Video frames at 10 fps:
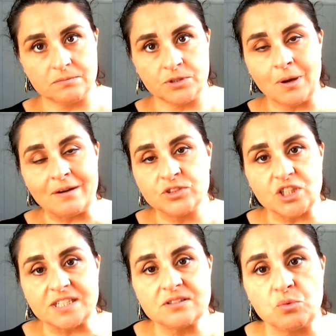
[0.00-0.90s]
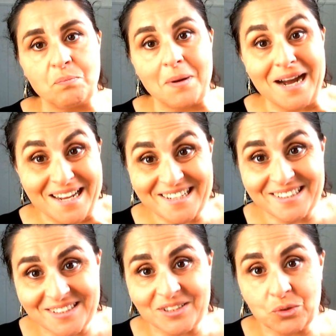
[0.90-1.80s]
you have just to buy
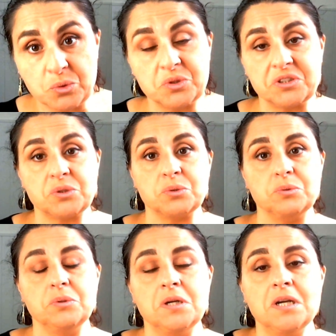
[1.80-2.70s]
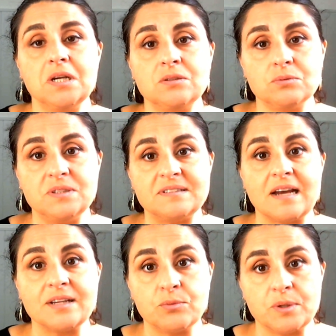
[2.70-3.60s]
it in order to
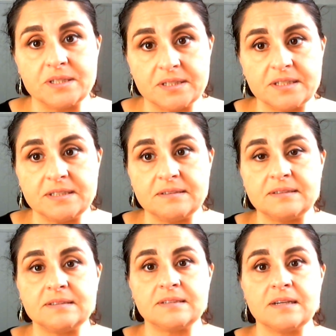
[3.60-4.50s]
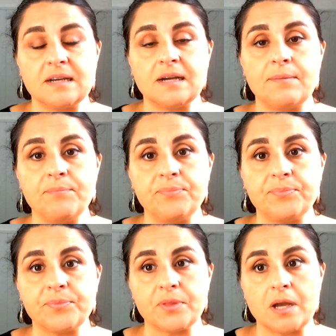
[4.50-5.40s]
decide whether it's
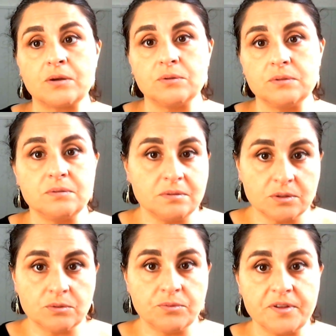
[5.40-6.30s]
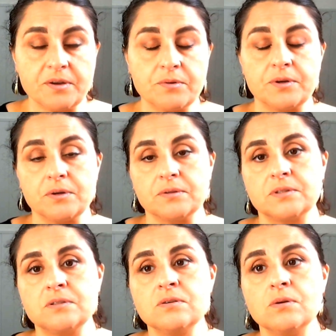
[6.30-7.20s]
the good thing or not.
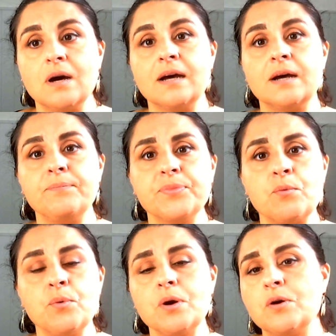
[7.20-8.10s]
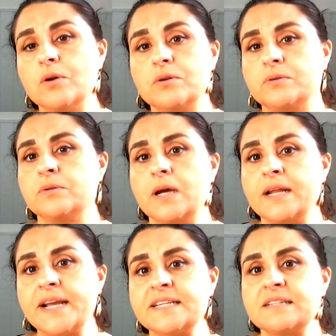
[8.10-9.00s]
So what color
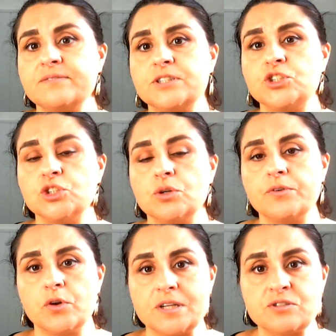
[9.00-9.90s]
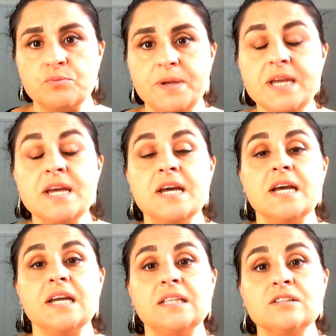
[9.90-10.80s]
an extra virgin olive oil has to be?
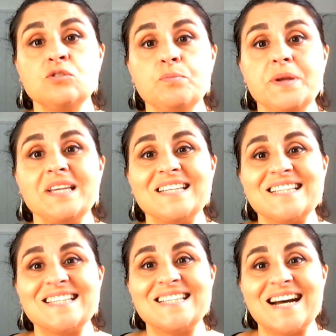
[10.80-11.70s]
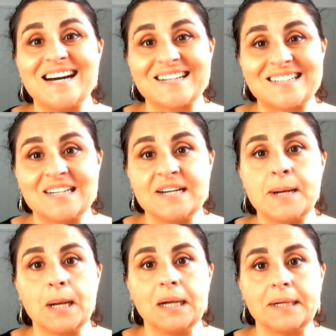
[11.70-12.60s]
It has to be dark
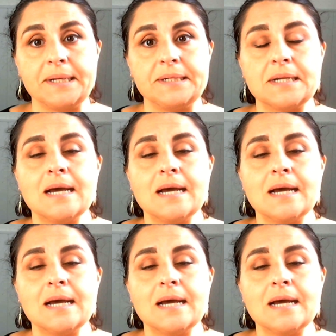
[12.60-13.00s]
green,